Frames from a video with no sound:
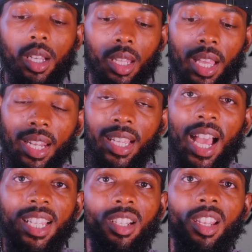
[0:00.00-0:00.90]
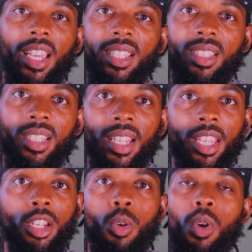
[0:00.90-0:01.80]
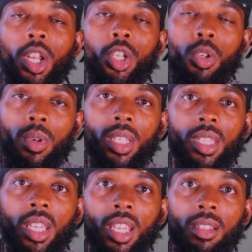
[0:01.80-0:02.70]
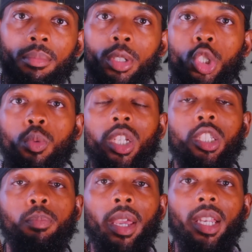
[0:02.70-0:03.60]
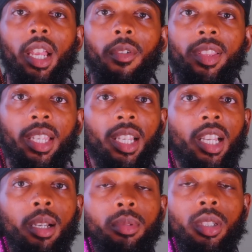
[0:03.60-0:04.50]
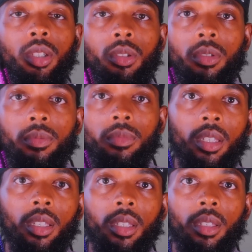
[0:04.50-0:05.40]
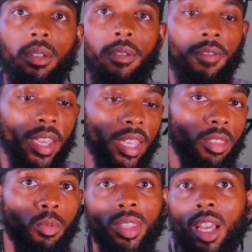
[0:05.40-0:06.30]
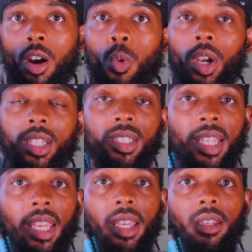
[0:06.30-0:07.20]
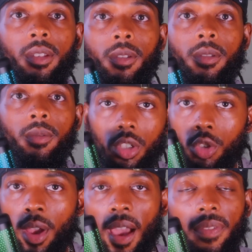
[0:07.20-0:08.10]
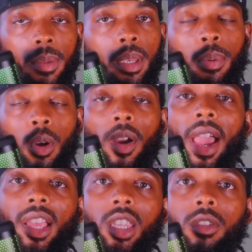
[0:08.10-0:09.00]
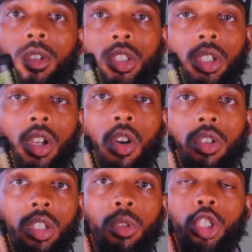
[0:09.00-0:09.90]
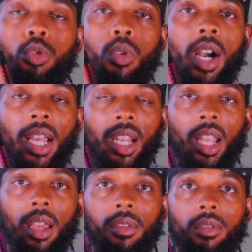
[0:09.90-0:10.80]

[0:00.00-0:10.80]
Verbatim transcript: A lot of guys are lazy today. You don't want to do anything, but you expect everything to come to you. Faith without work is dead. You have to be proactive with your goals and what you want out of life.